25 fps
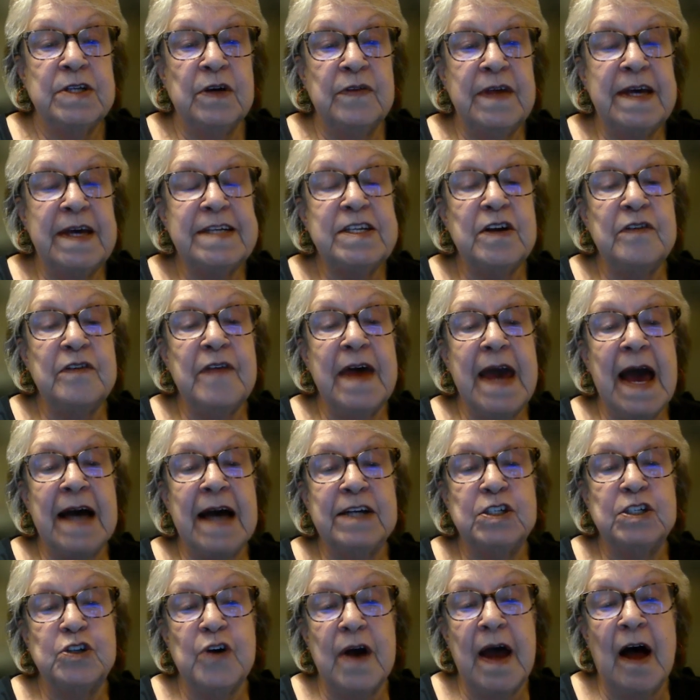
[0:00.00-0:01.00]
So these are
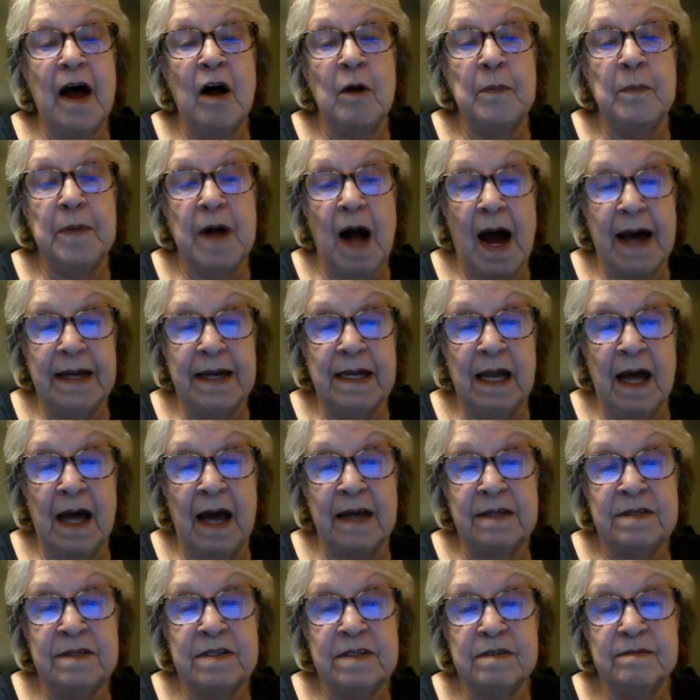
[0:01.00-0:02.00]
the extra help
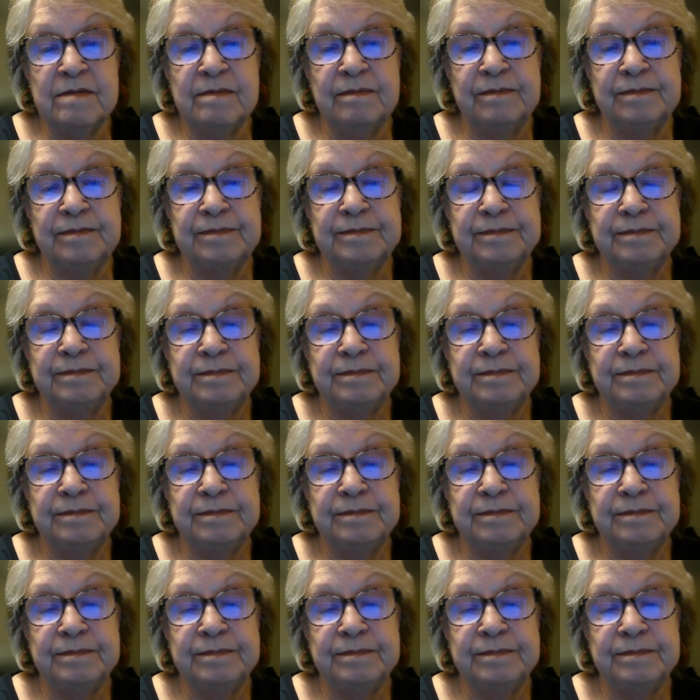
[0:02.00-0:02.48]
guidelines.